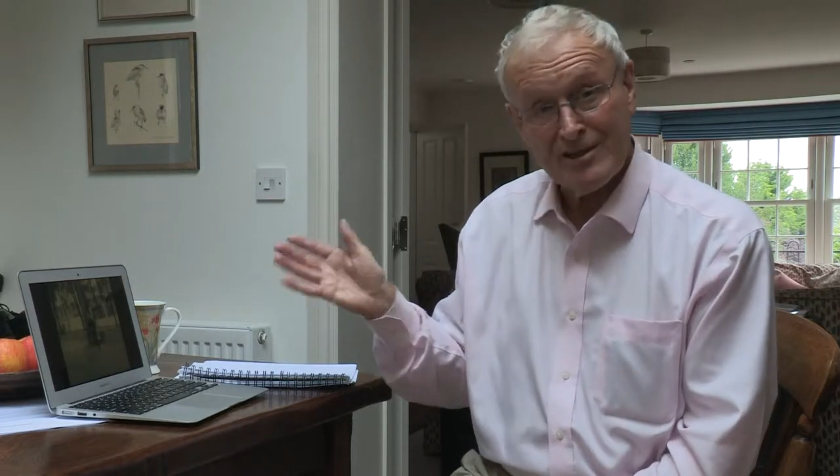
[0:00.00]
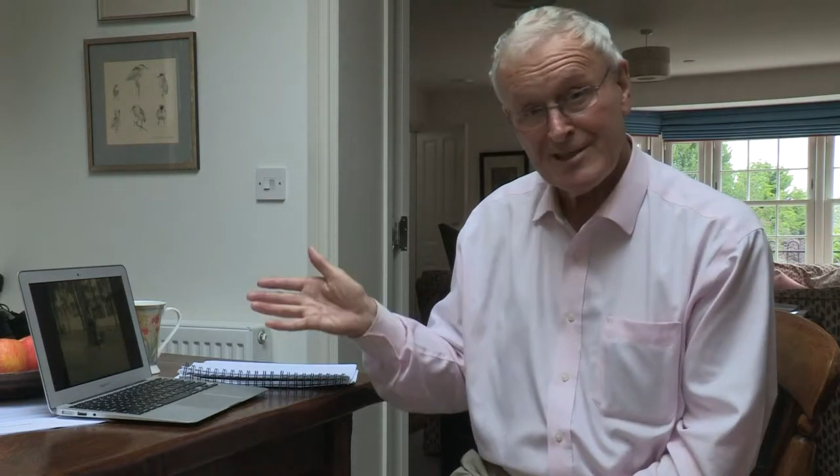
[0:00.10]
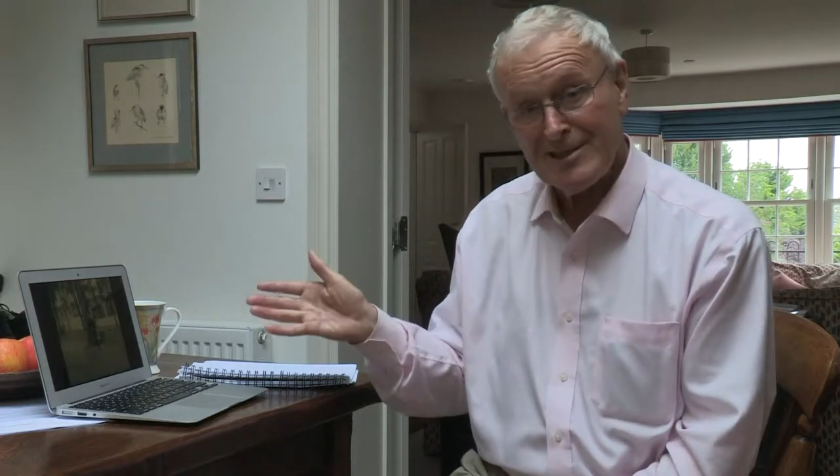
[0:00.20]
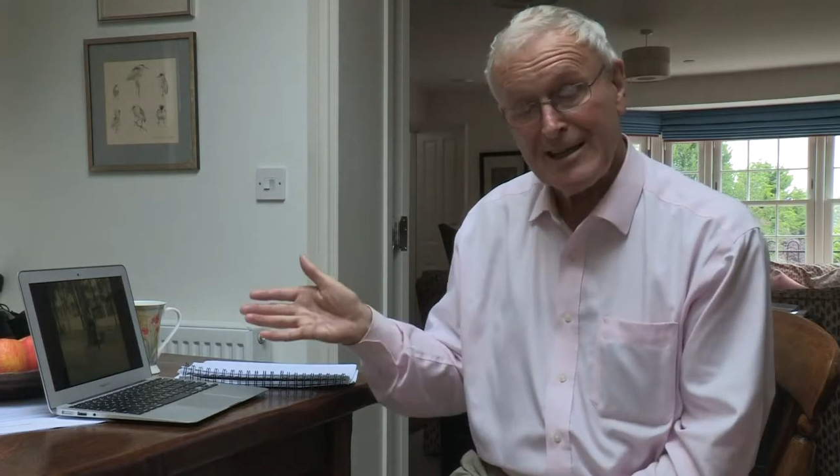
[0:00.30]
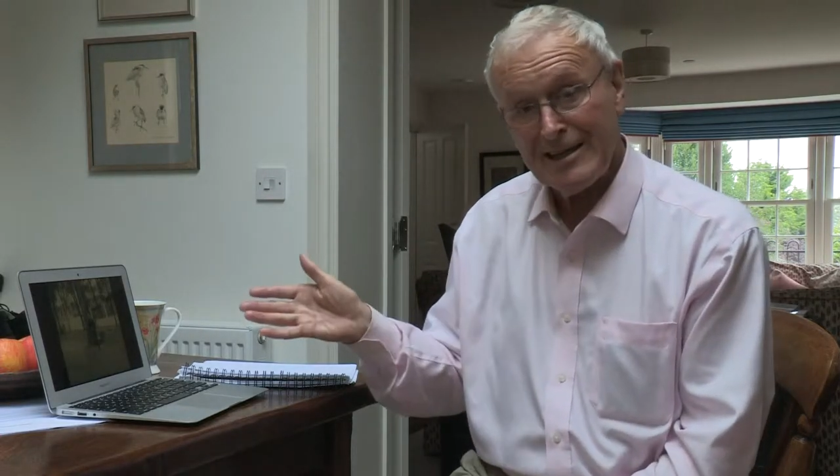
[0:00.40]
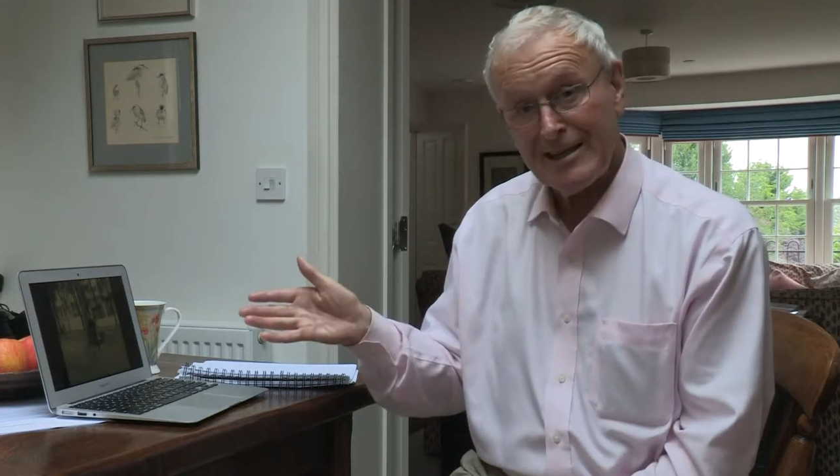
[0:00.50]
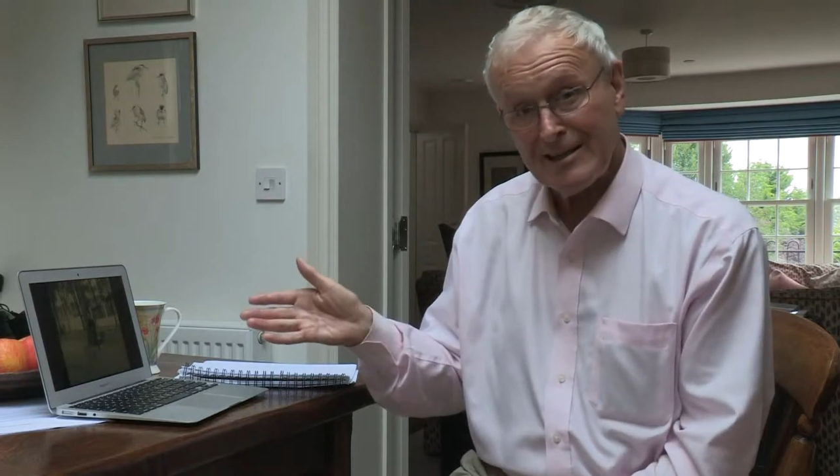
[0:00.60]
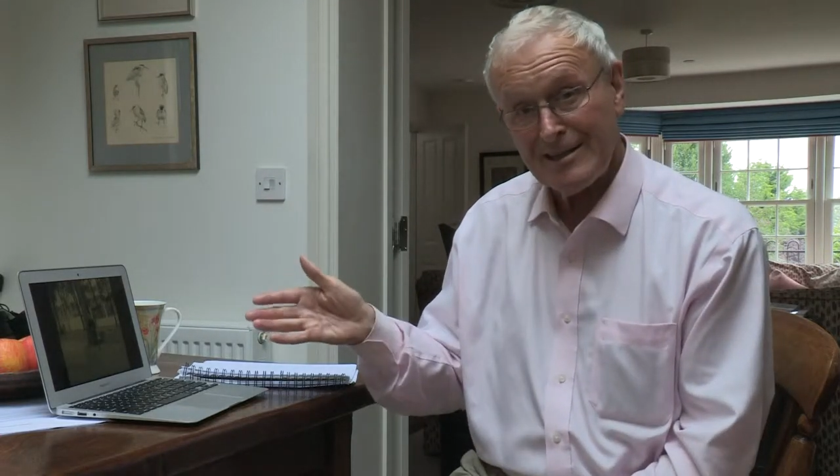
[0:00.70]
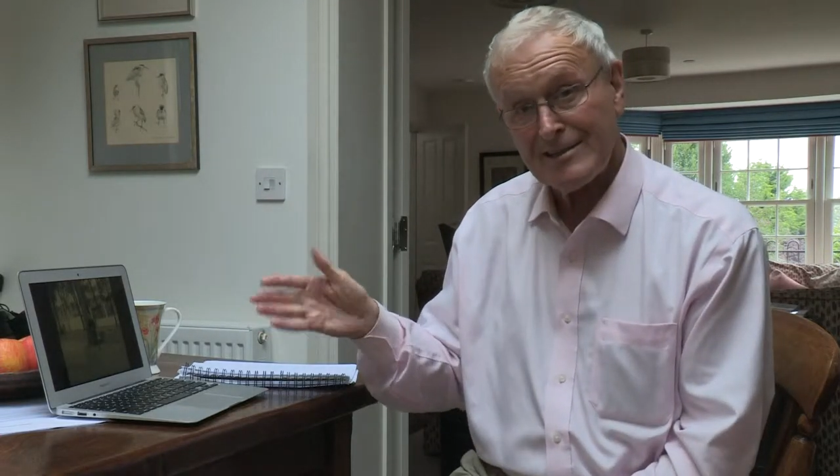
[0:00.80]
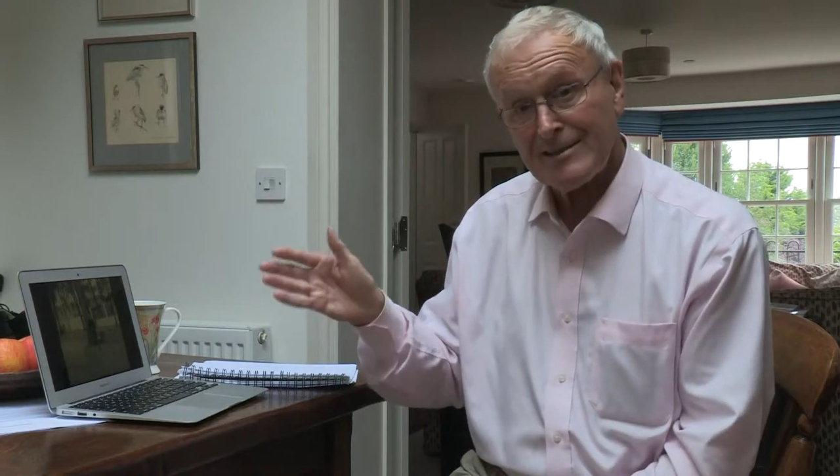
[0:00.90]
to see
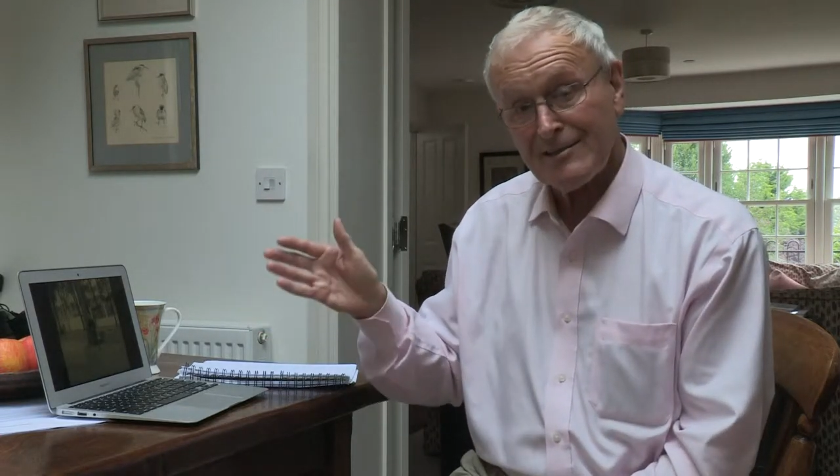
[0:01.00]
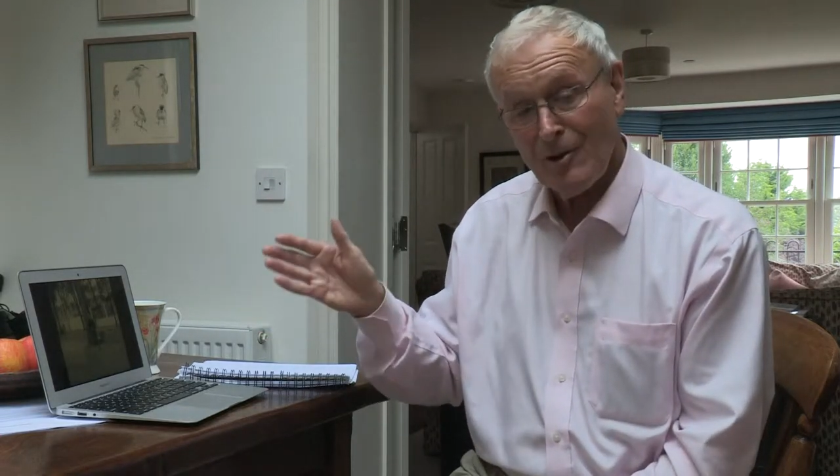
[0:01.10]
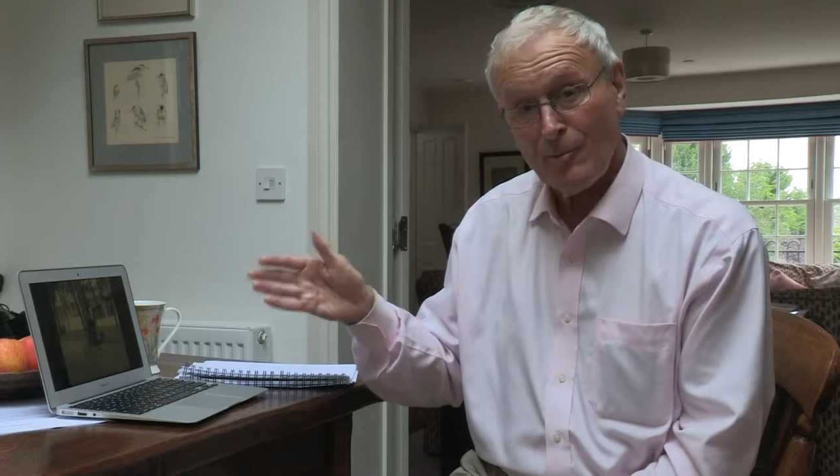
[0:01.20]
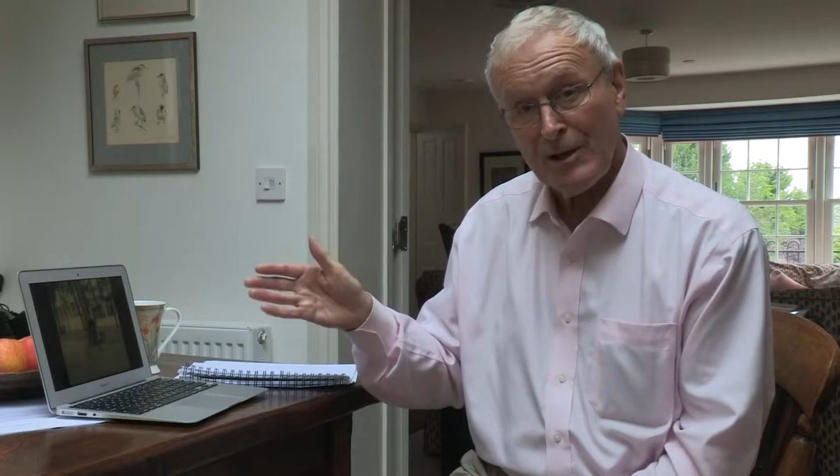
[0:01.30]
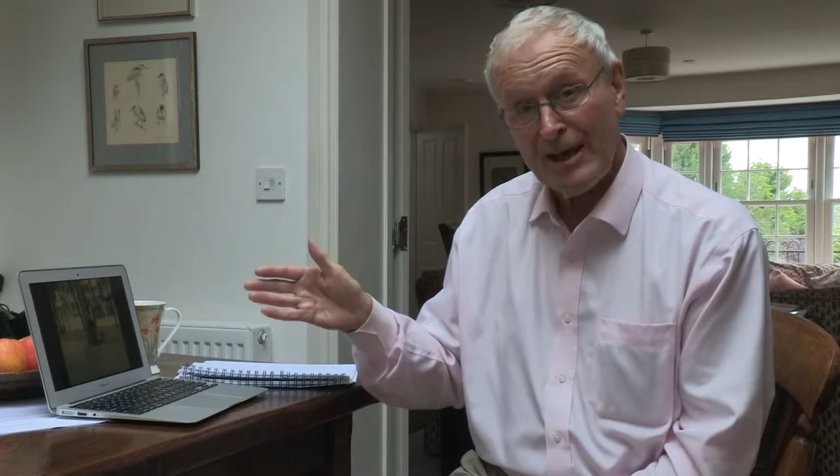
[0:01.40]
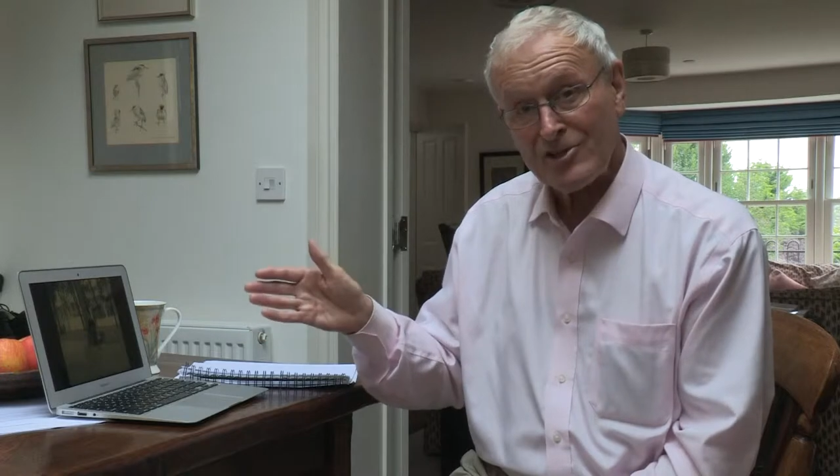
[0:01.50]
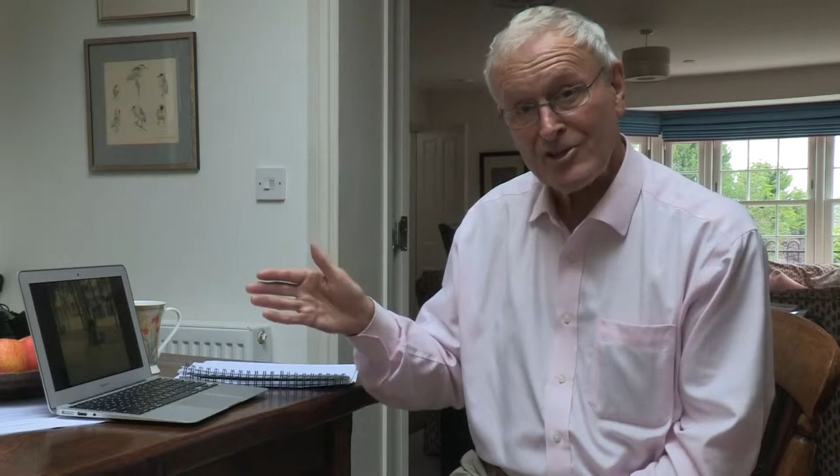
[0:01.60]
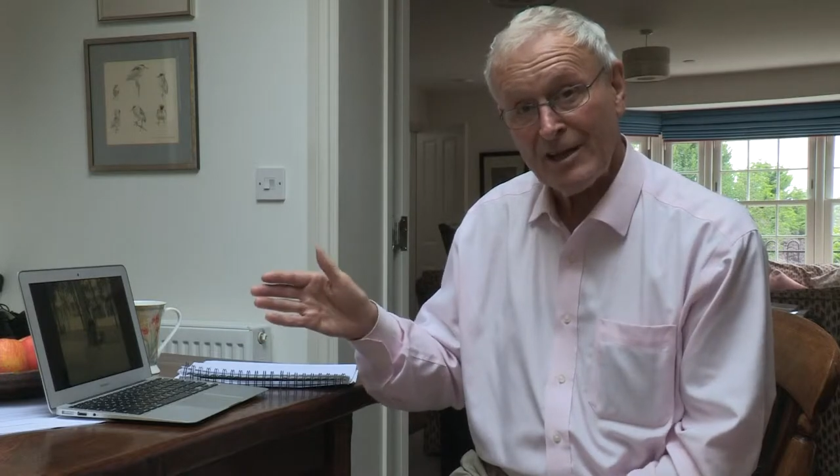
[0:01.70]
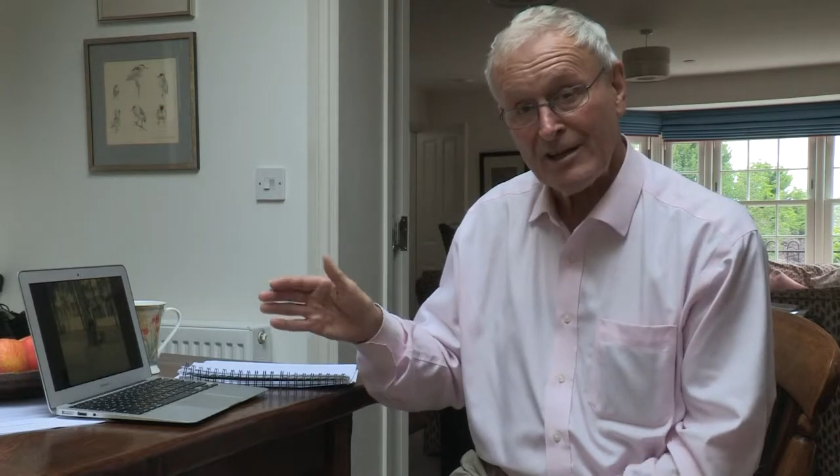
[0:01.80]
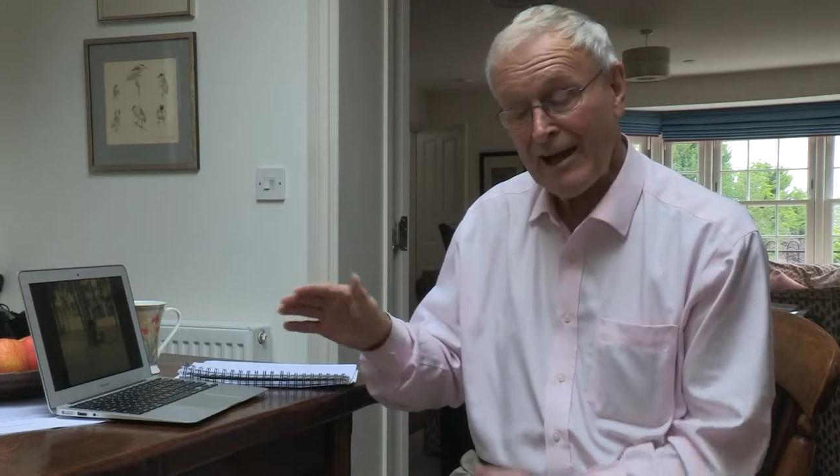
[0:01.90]
in this compilation.